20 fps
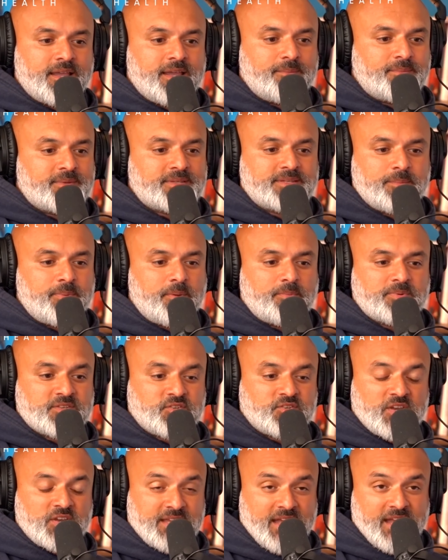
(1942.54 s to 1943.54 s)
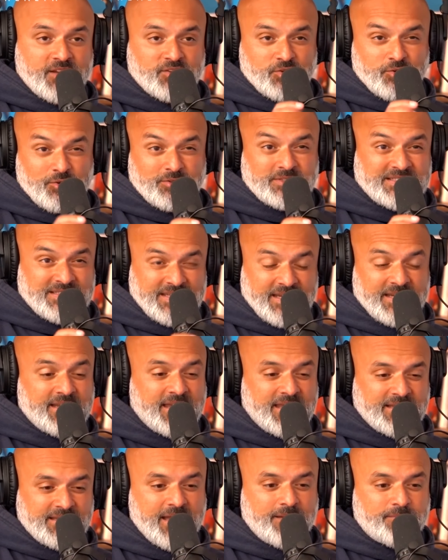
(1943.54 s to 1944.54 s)
Some people suggest that actually causes
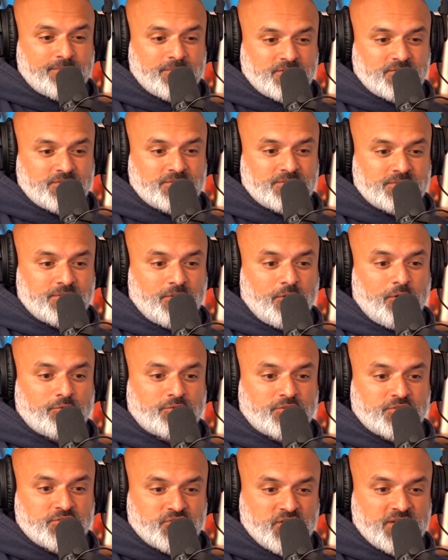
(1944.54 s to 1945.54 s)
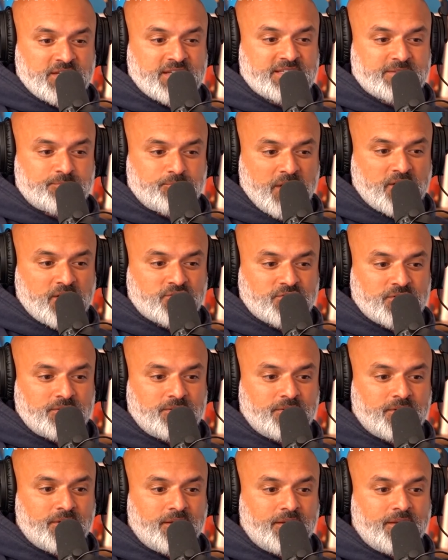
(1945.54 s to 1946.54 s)
DNA damage, alters gene
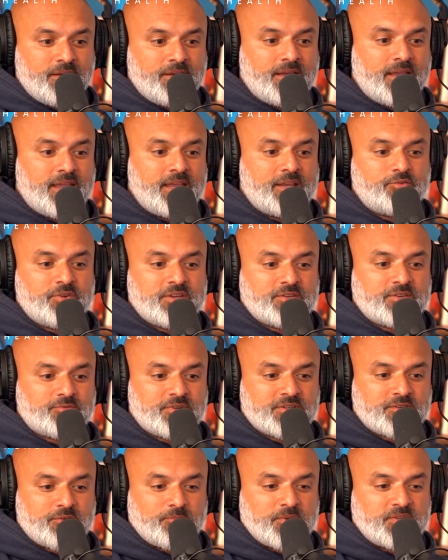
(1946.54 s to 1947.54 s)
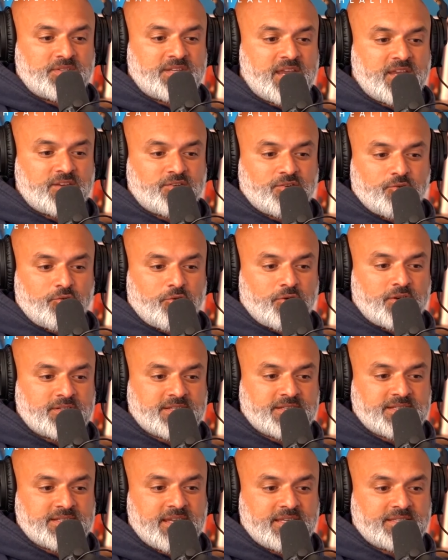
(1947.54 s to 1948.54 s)
expression, increased risk of mutation, chronic
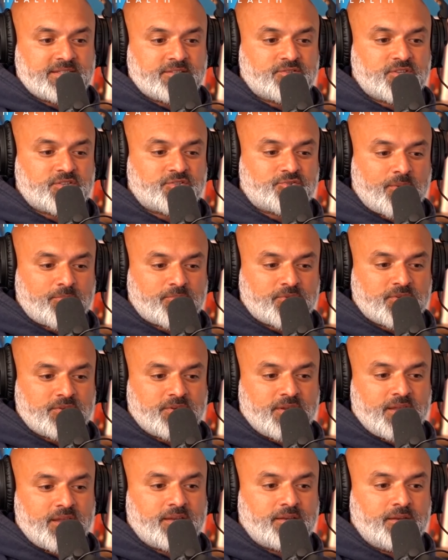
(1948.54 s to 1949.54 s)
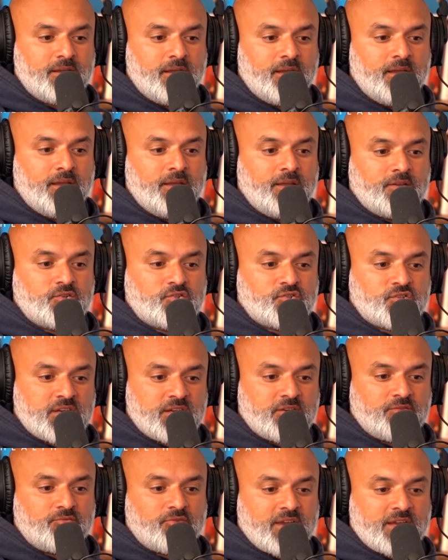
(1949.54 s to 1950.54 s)
disease, and disruption in
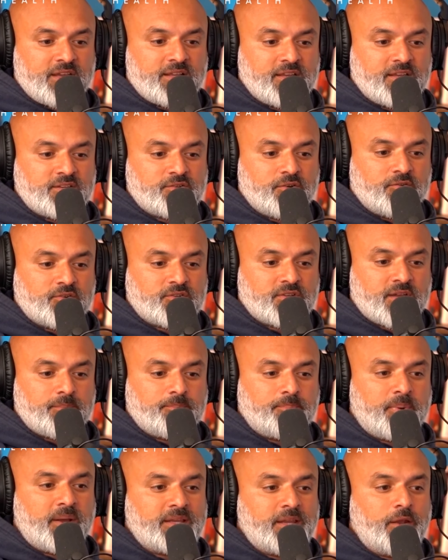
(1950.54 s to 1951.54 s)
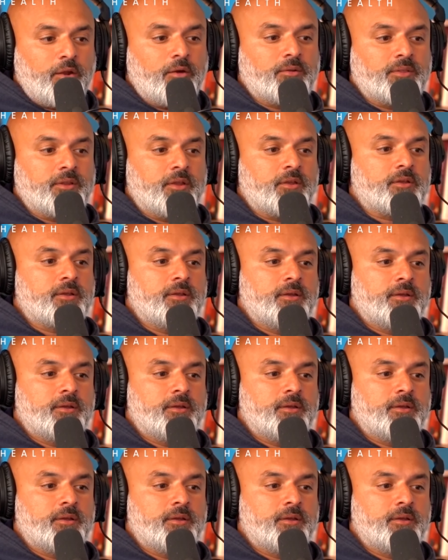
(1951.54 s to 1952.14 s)
gene regulation over time. But, look,